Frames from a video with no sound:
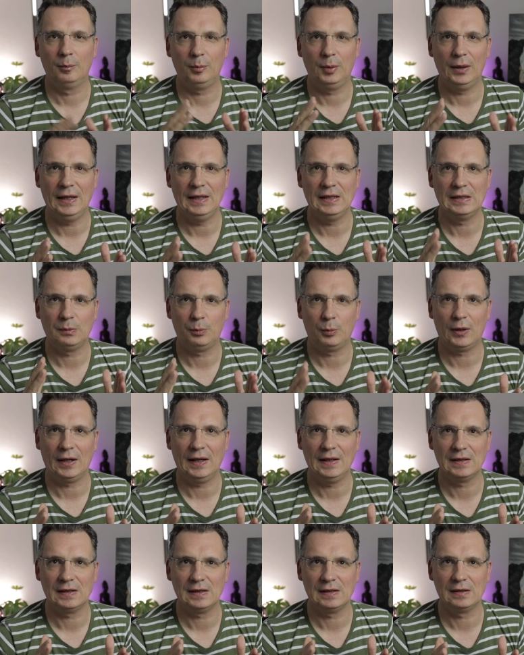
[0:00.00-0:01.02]
Place
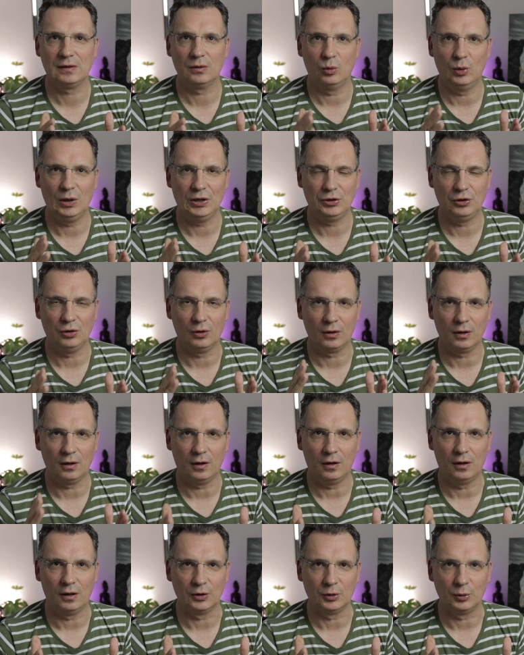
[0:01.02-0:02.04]
prices with your
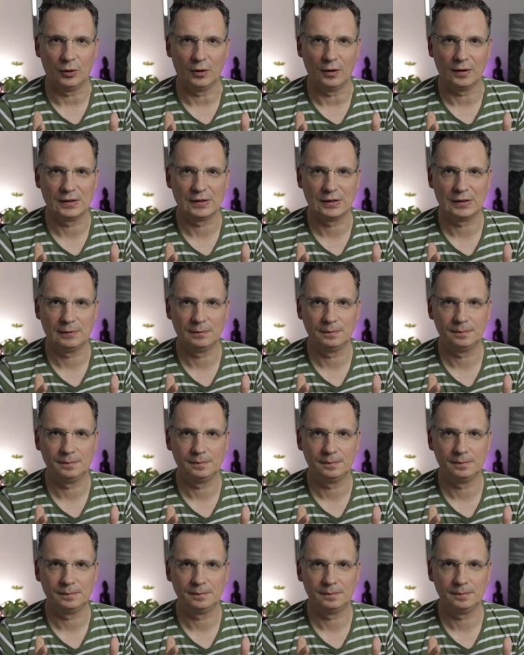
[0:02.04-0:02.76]
artworks.